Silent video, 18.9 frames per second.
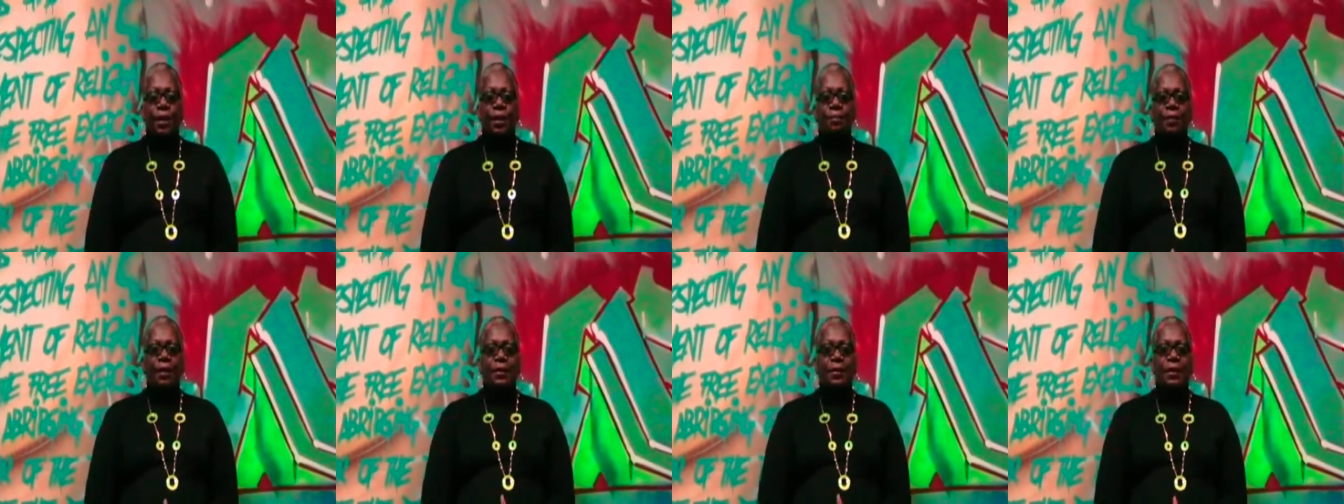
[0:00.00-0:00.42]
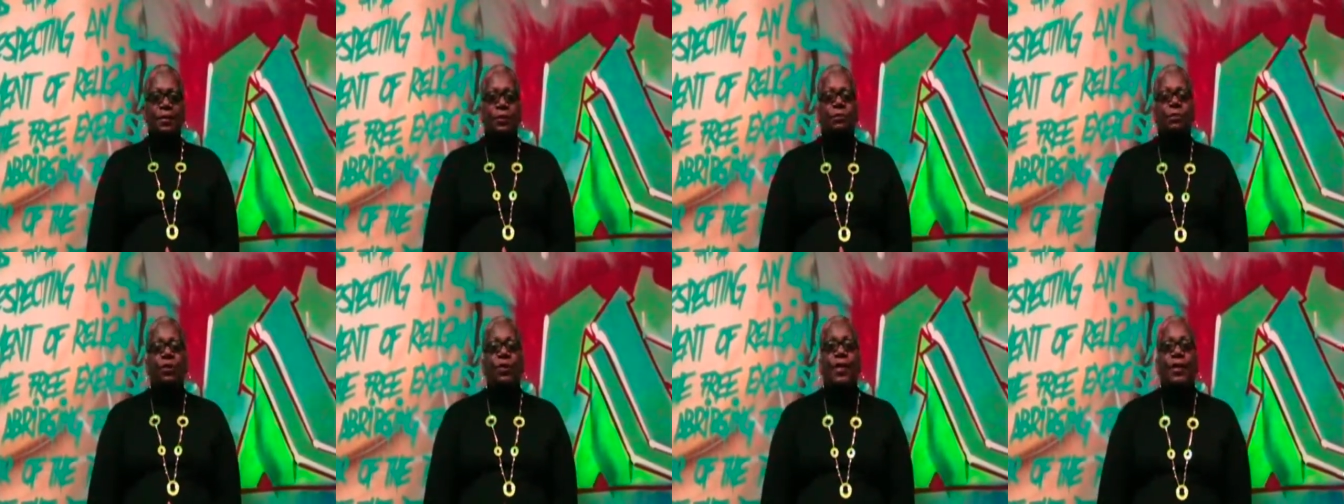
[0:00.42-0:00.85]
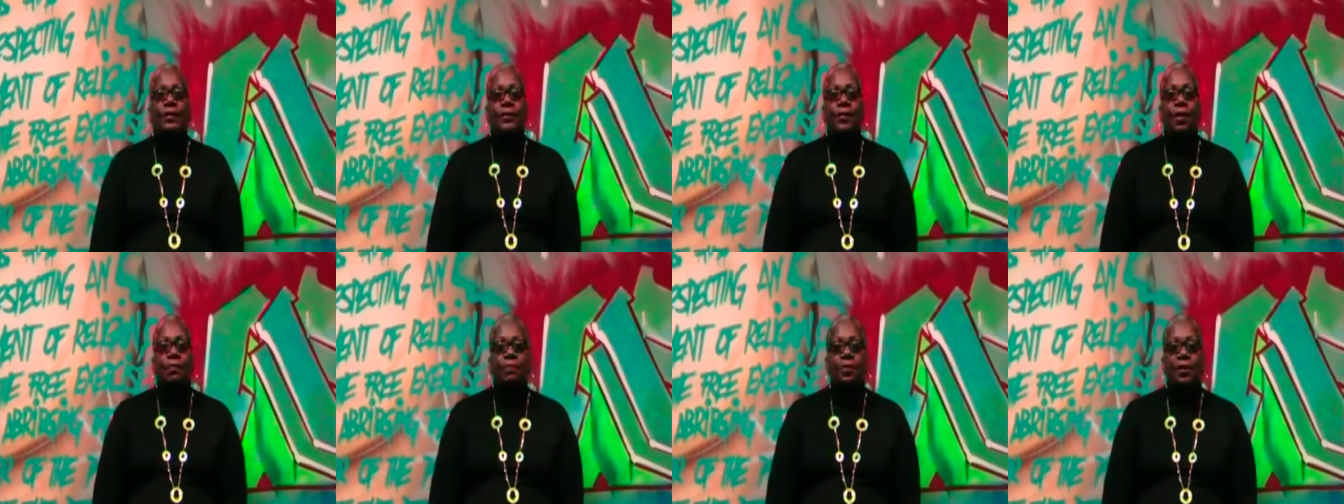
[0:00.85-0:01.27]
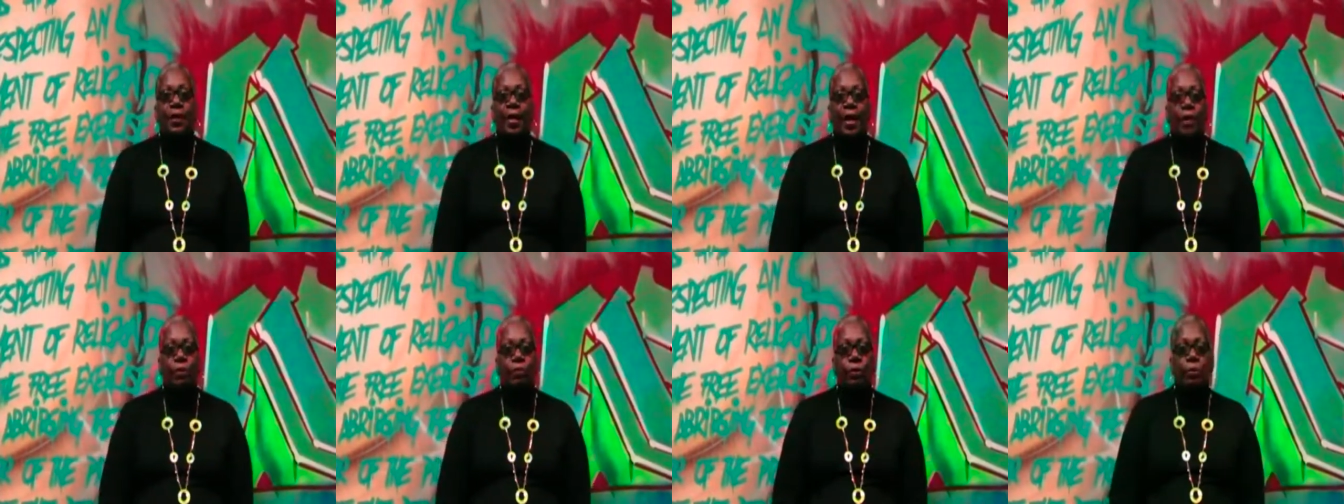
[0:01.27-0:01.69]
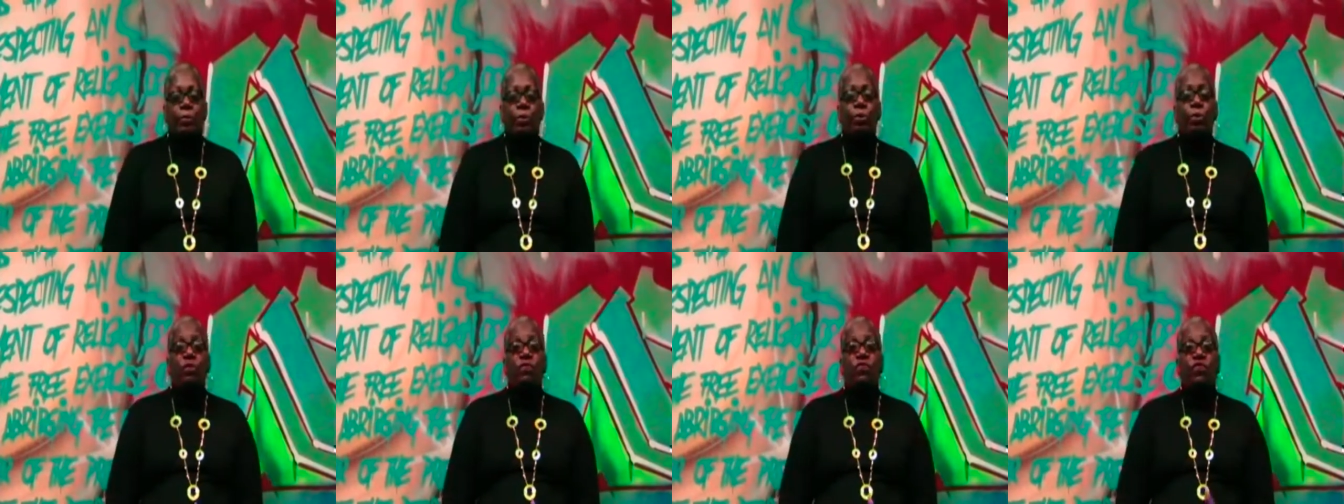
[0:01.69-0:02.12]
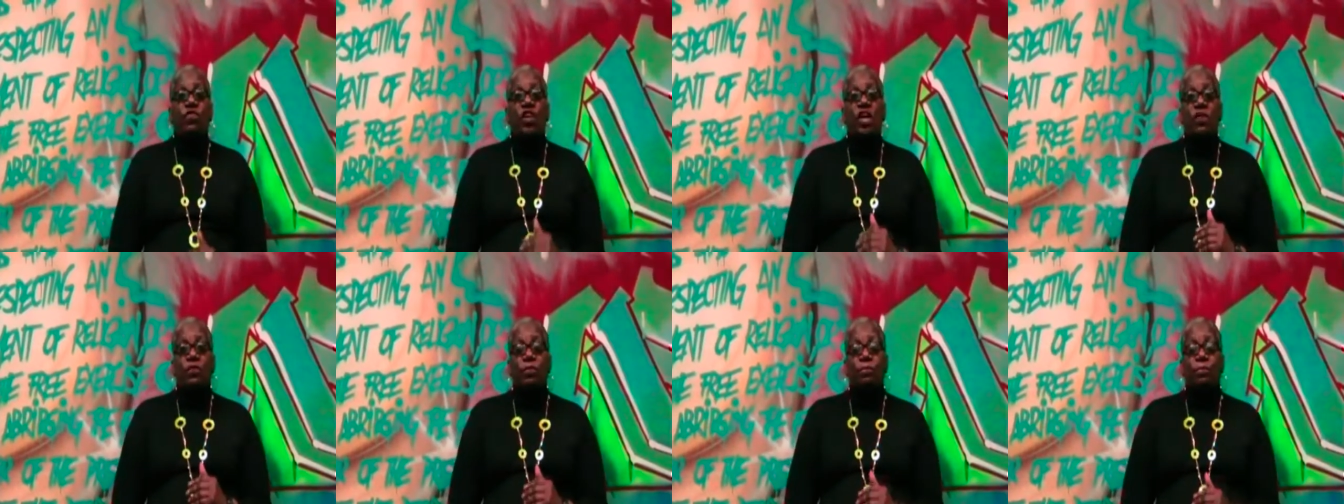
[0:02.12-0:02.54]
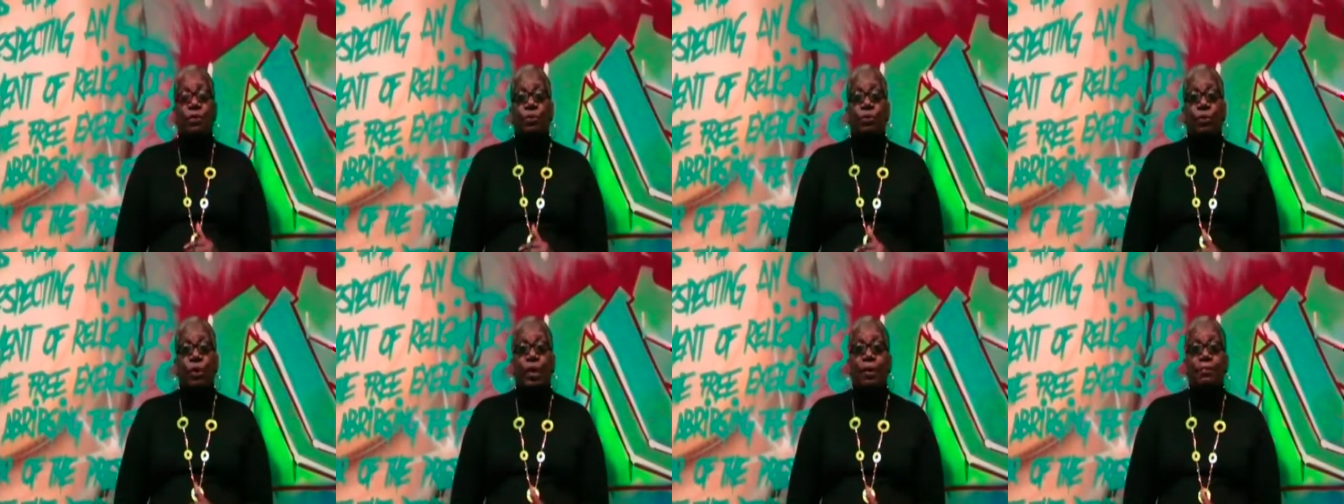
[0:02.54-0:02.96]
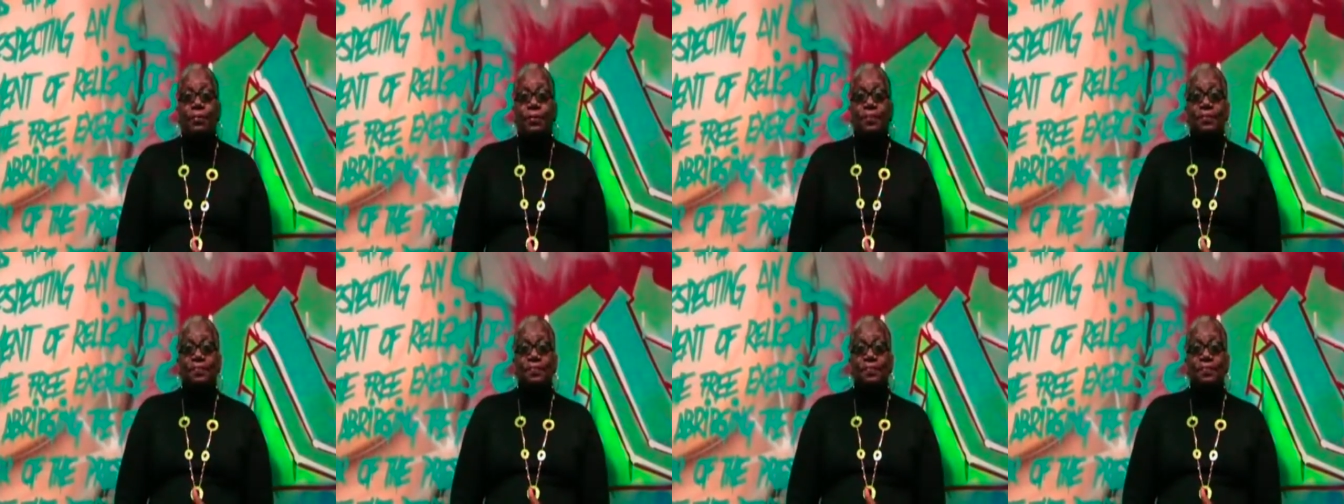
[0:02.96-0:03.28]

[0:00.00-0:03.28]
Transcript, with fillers: My testimony has helped a lot of women who have even been raped.